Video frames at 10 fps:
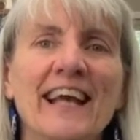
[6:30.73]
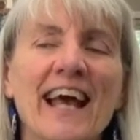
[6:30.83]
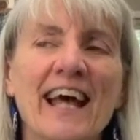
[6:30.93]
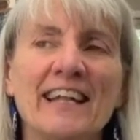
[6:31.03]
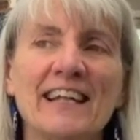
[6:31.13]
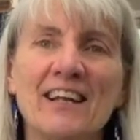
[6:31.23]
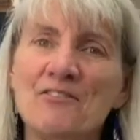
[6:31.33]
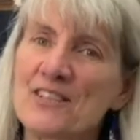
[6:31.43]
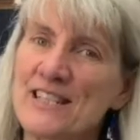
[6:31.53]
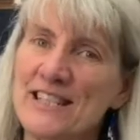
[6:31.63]
And
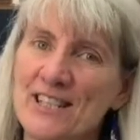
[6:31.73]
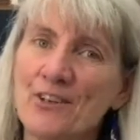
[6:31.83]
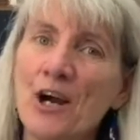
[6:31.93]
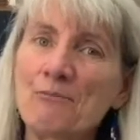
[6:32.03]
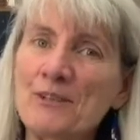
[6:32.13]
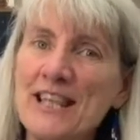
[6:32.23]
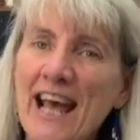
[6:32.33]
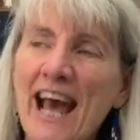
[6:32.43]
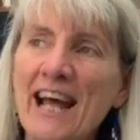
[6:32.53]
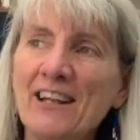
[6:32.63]
love to see you come to
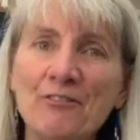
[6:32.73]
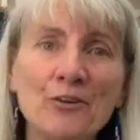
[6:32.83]
that if